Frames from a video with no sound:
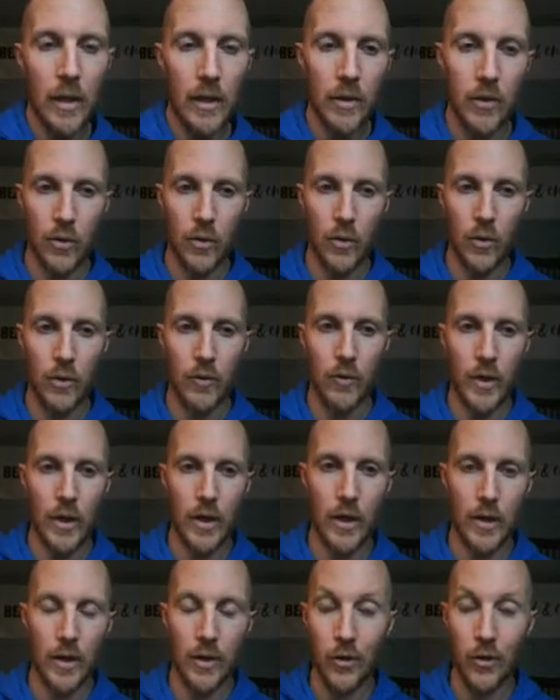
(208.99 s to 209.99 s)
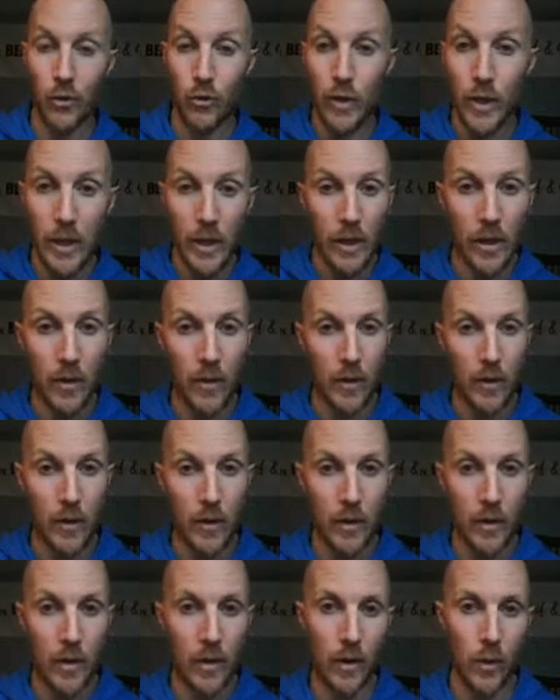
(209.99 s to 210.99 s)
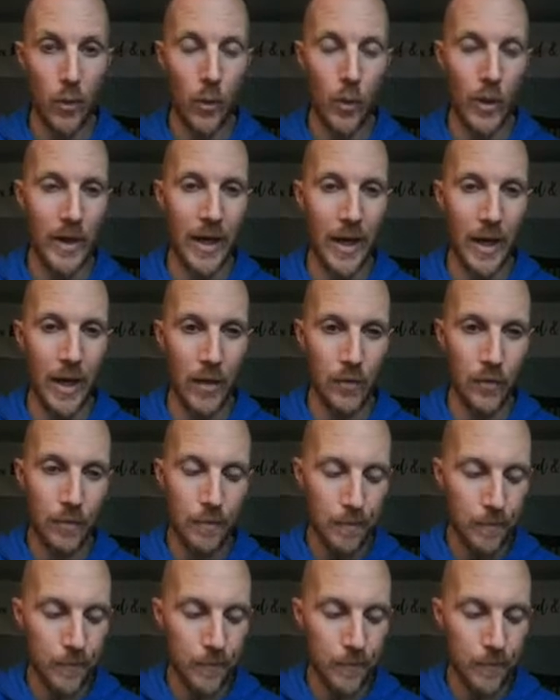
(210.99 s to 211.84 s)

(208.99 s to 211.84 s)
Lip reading: So I've got in green there a 1/2.